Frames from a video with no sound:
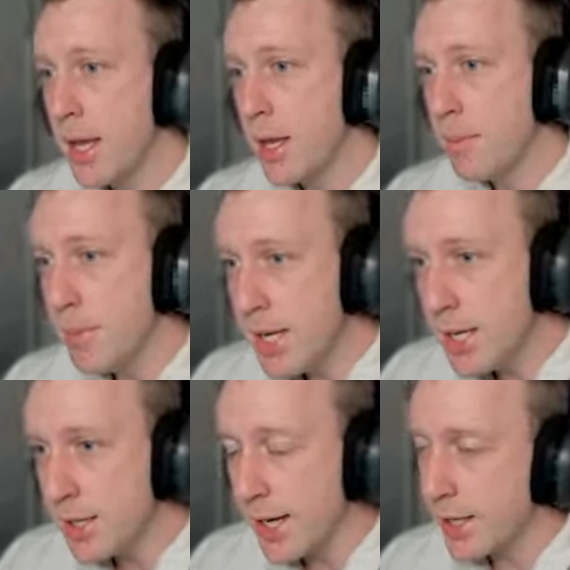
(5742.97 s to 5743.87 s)

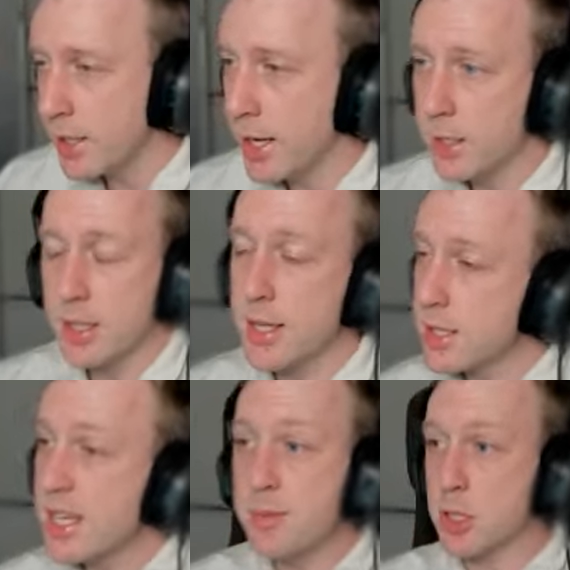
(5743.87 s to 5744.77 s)
Meaning that, and
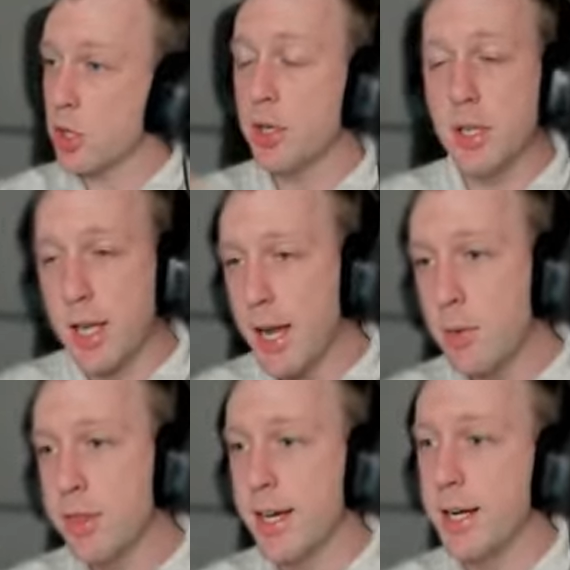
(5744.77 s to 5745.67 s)
their team's totally okay
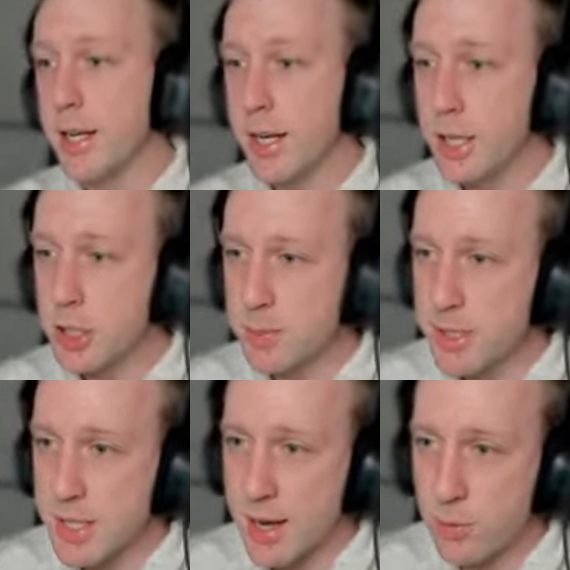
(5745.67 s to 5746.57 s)
with that. It just
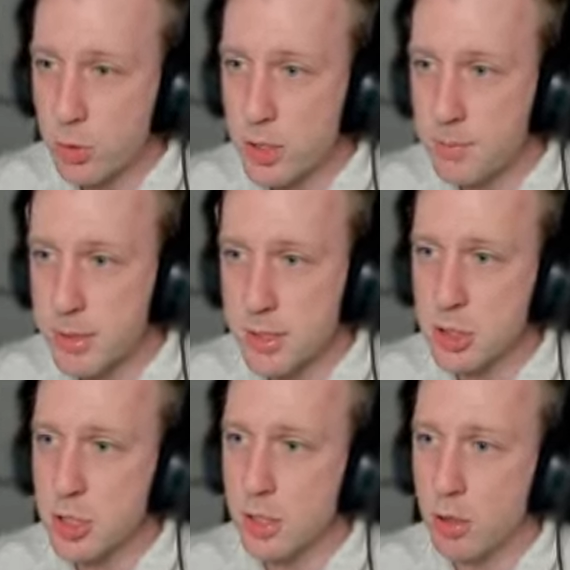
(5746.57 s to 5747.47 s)
means have a look at the
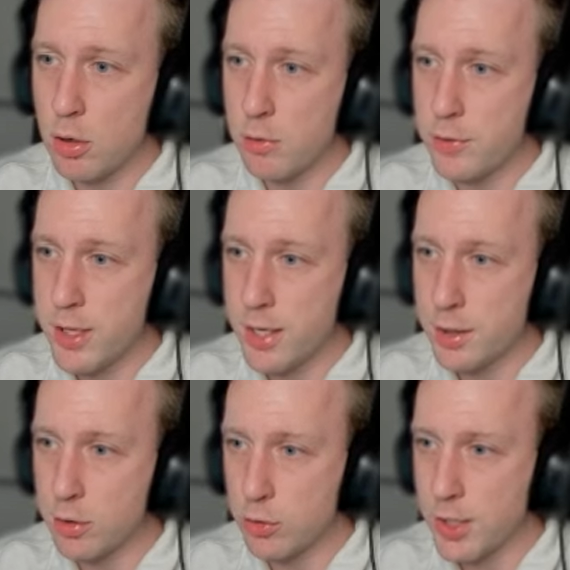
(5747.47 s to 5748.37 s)
positioning of the
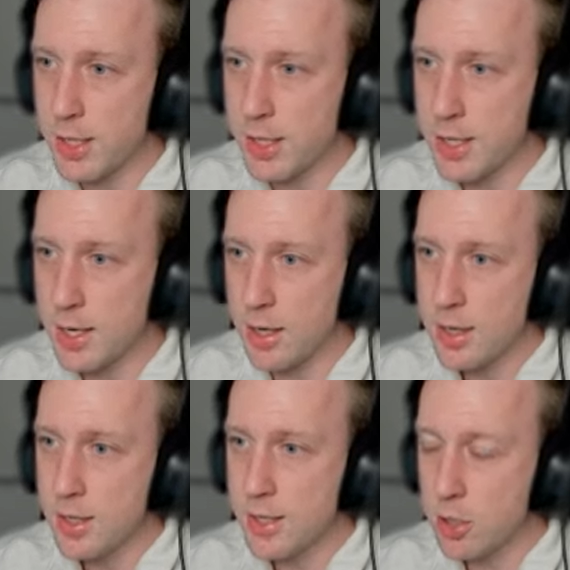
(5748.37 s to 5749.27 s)
other three down here.
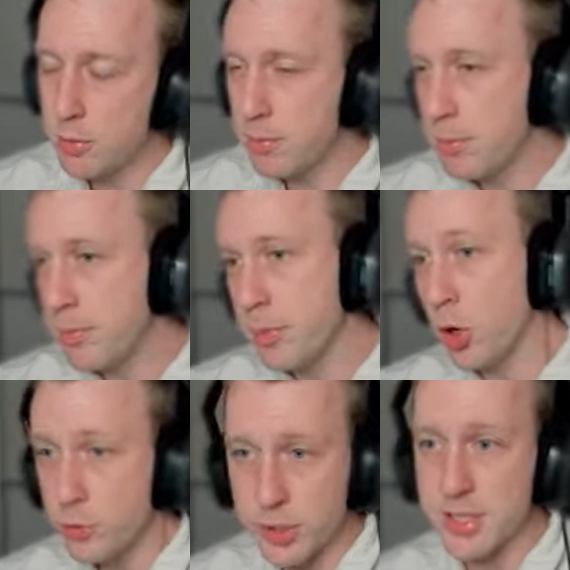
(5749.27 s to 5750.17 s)
They're not
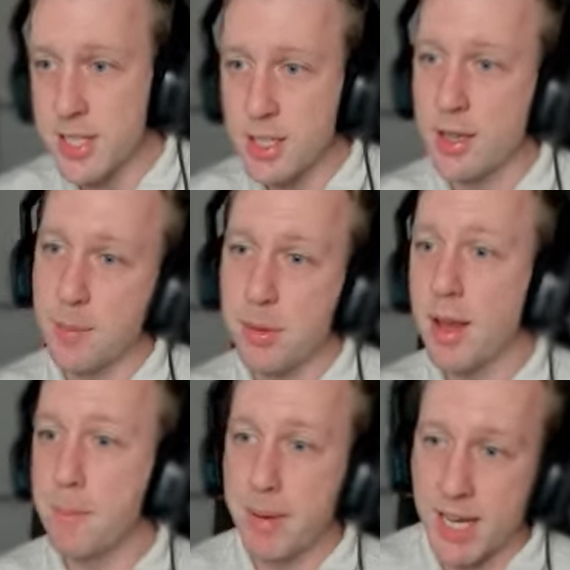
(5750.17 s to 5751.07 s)
overextending. They're
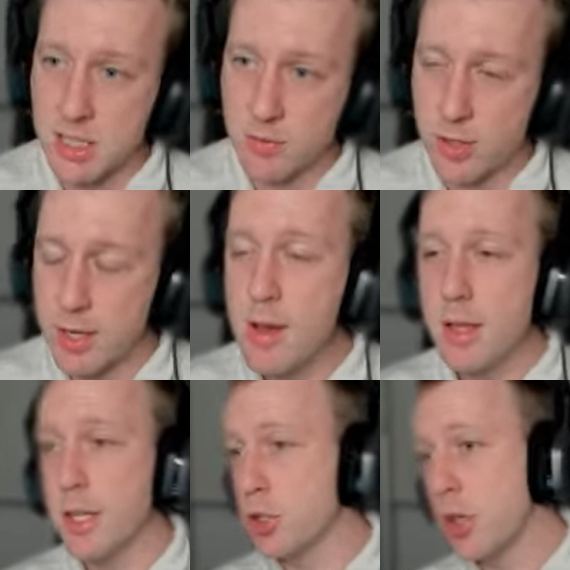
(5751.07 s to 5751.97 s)
playing passively.
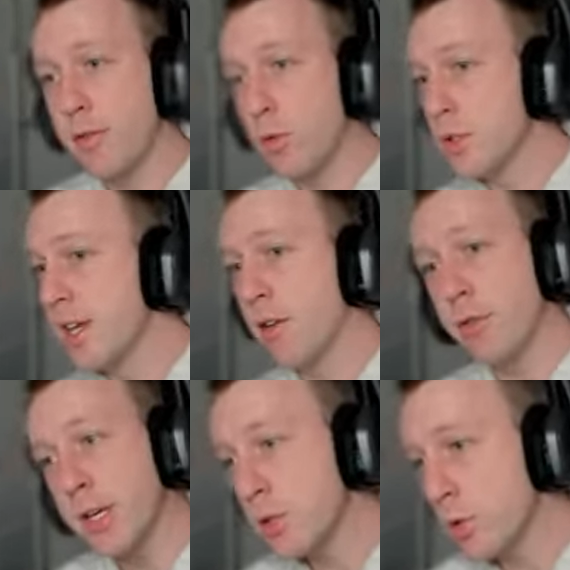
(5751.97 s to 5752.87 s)
They're trying to force out
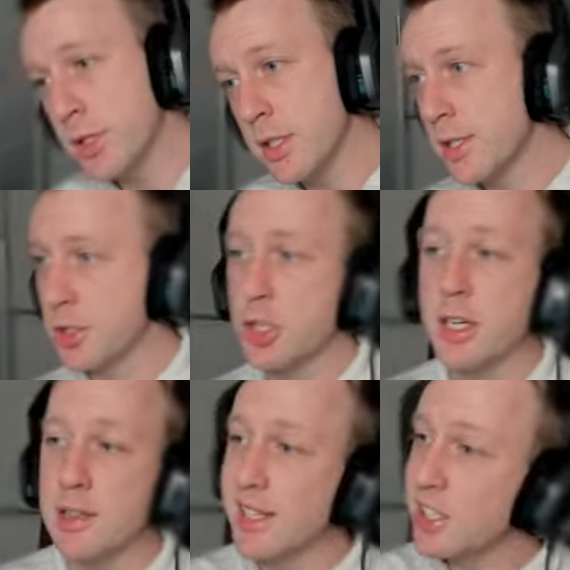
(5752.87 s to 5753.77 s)
resources. They're
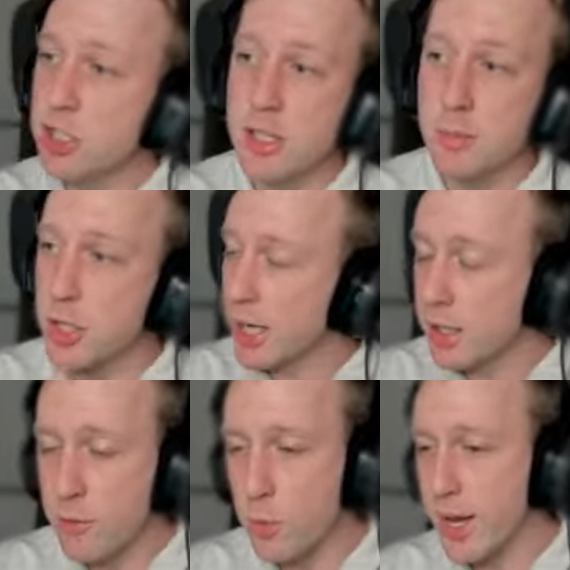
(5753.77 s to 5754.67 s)
trying to leash the
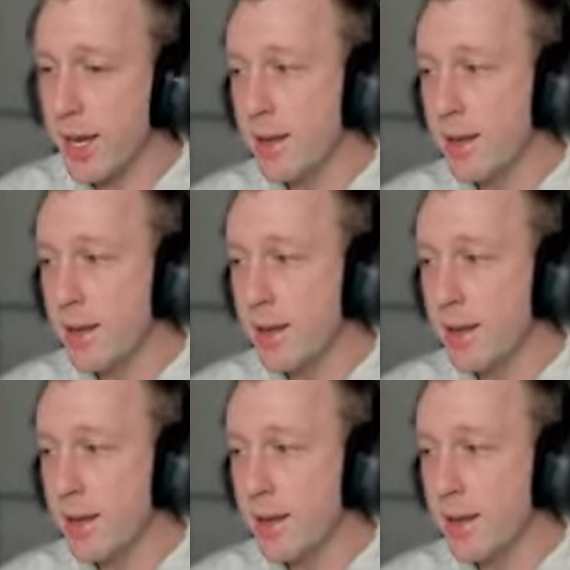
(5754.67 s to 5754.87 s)
objective away.